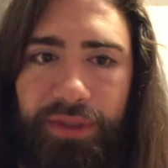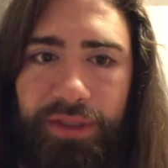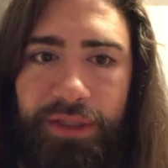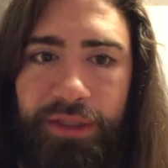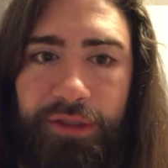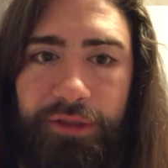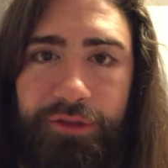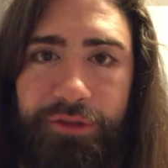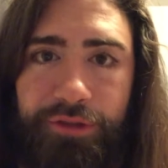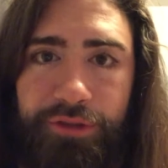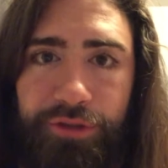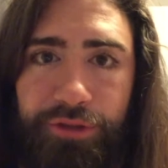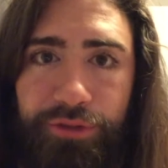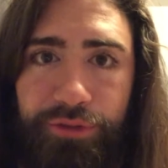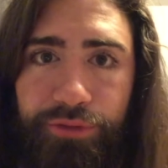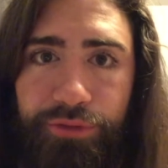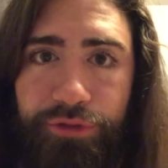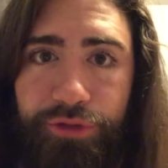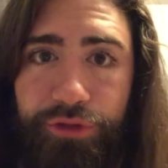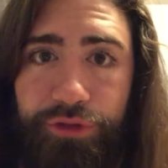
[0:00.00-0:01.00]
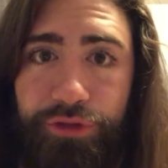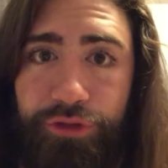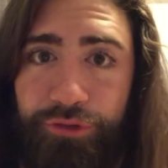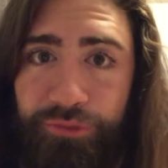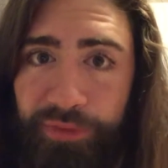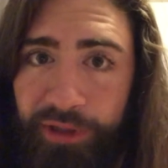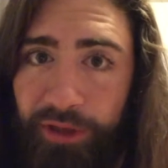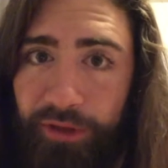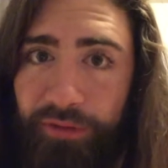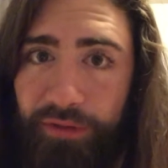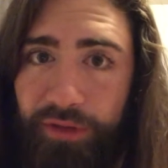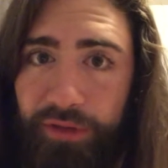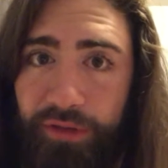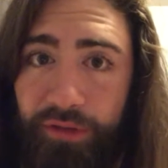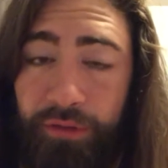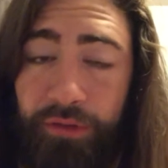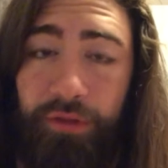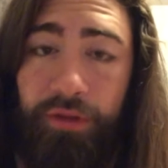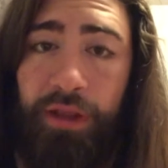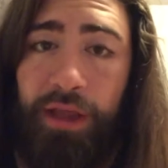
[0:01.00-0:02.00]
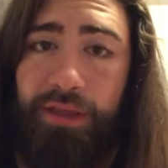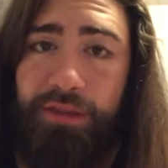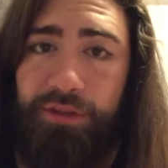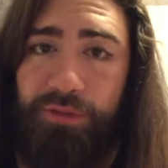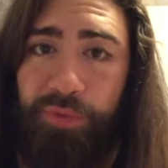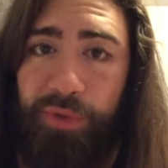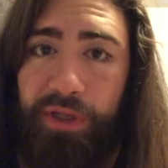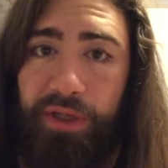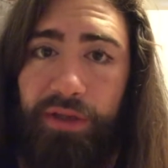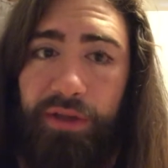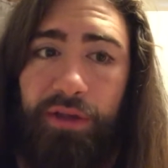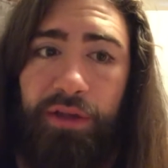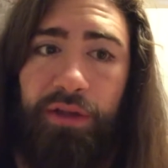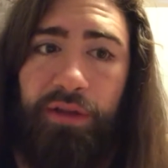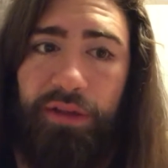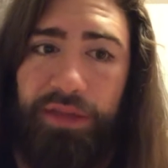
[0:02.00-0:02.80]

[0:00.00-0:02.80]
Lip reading: is to just do better than last week.